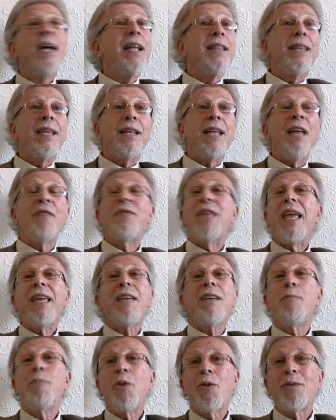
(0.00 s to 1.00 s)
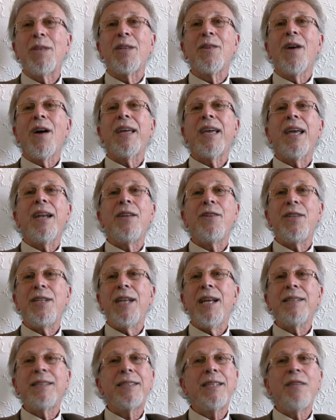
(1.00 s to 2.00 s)
Then if they compute the dark energy
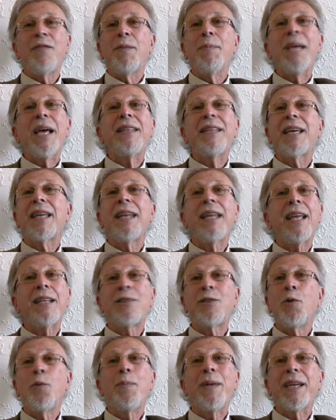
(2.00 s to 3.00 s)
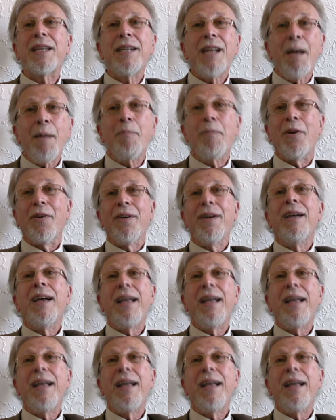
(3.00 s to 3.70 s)
density from that, they're going to get too big a number.